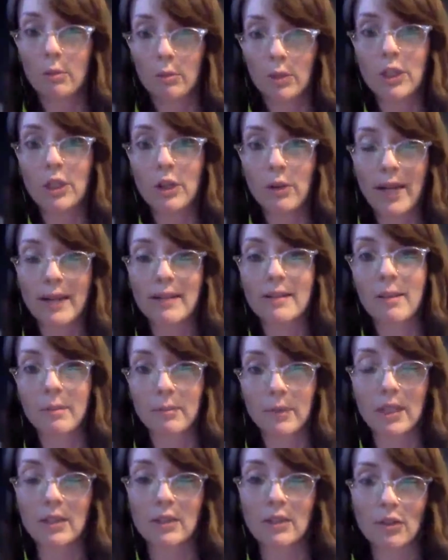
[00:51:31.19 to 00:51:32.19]
had
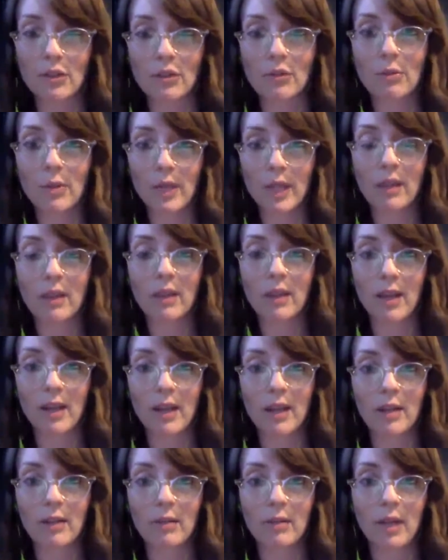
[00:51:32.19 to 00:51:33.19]
something to do with
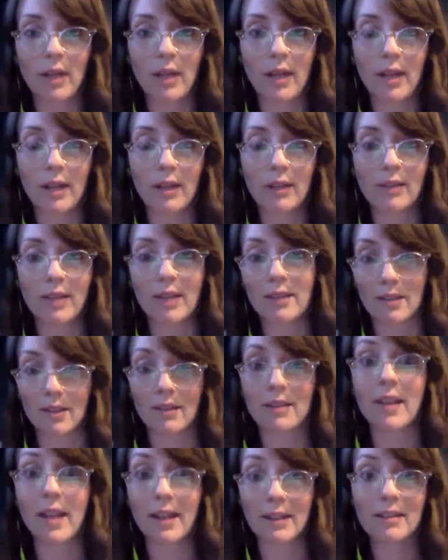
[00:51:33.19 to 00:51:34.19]
that
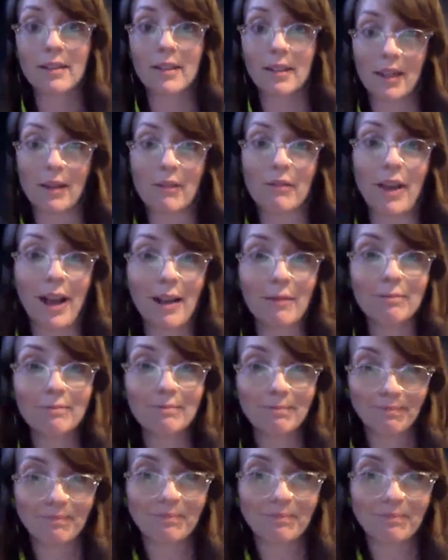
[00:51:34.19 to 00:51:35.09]
success that they've had.